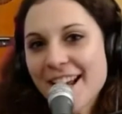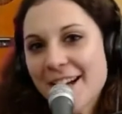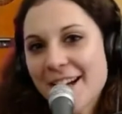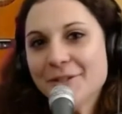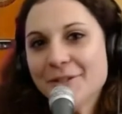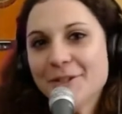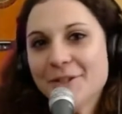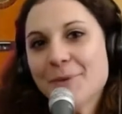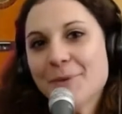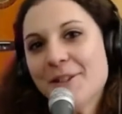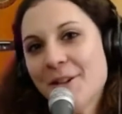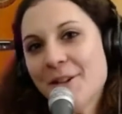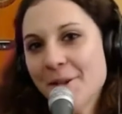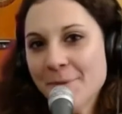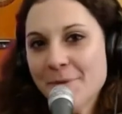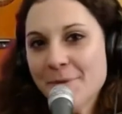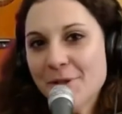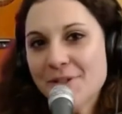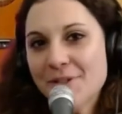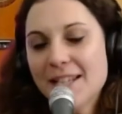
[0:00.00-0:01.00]
encounter with her
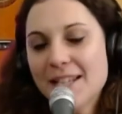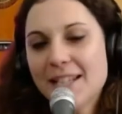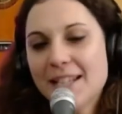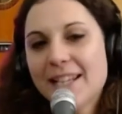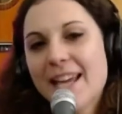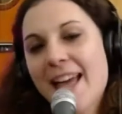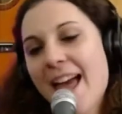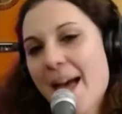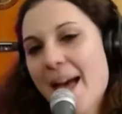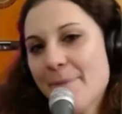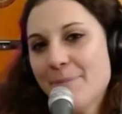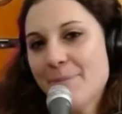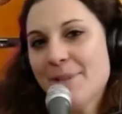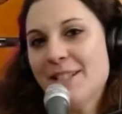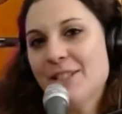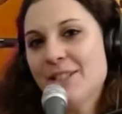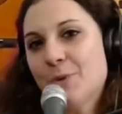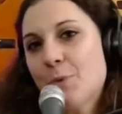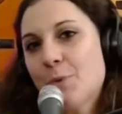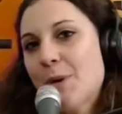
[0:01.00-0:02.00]
music
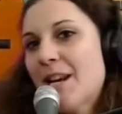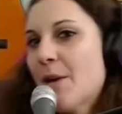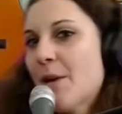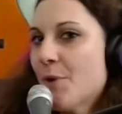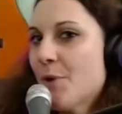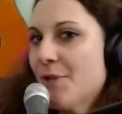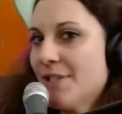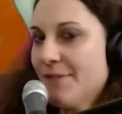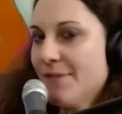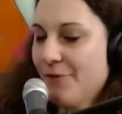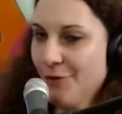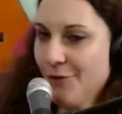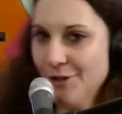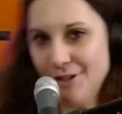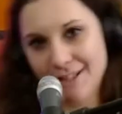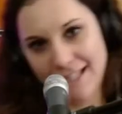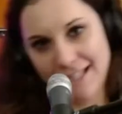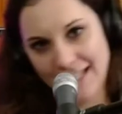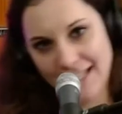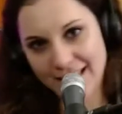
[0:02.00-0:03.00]
happened when I was
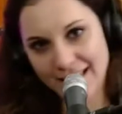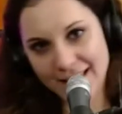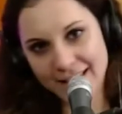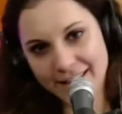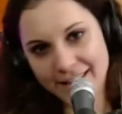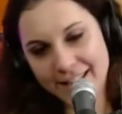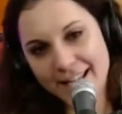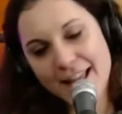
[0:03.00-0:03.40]
14.